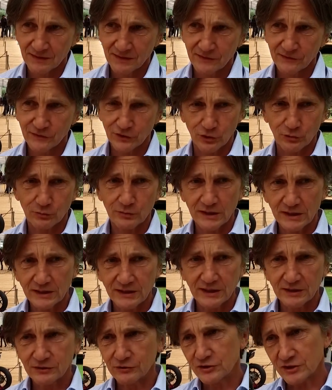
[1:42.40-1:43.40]
So we
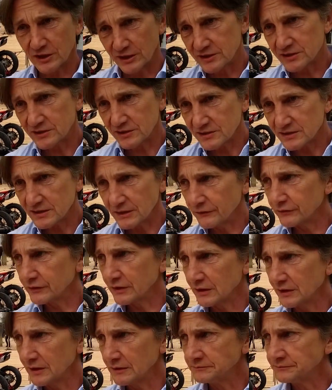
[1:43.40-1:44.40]
need to change this,
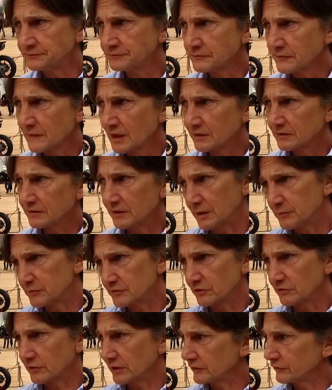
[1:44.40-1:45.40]
definitely. Times
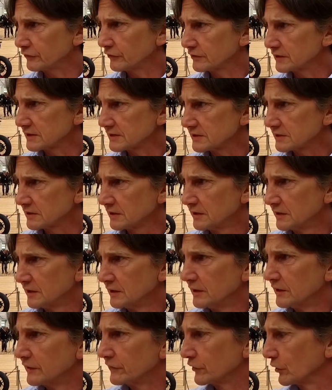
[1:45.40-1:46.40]
are right for this.
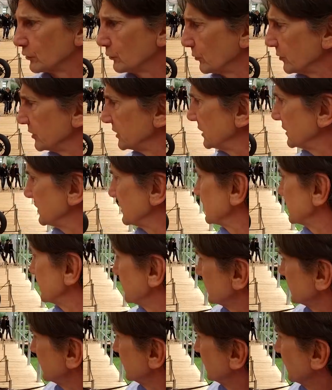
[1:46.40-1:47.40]
So what we did is, you
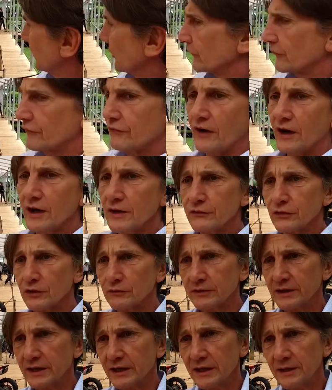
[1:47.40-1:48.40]
see the R5
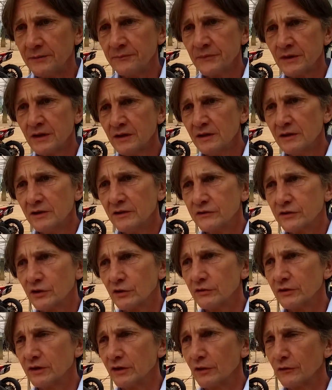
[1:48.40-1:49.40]
over there.
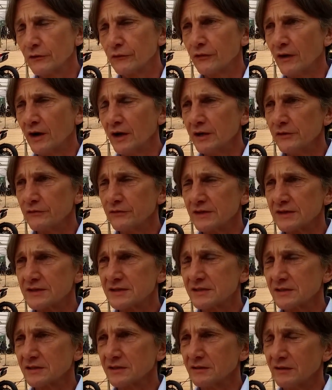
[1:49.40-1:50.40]
So the R5
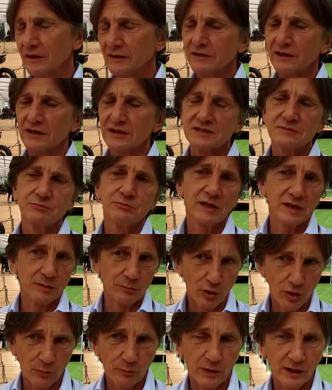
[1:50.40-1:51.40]
is, and there is many
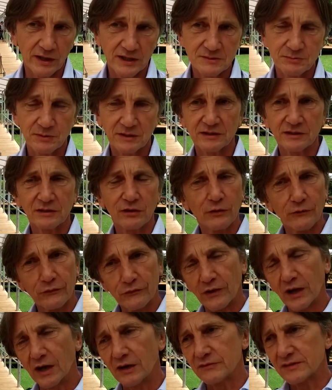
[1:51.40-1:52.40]
more bikes, but the
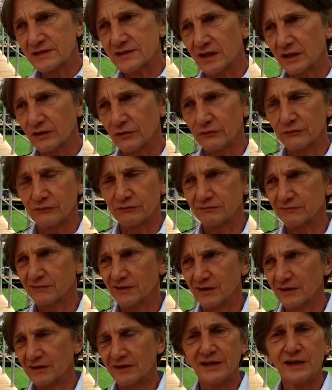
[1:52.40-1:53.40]
R5 is kind of
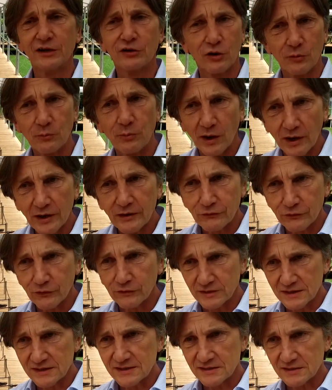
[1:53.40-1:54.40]
a hero bike for
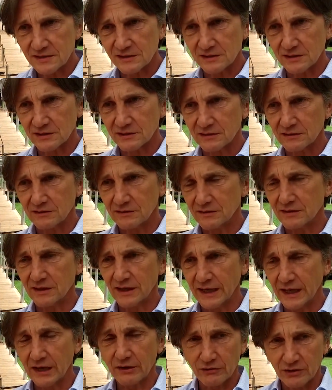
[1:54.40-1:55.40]
this
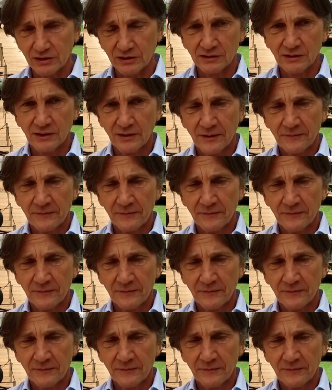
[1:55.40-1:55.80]
era.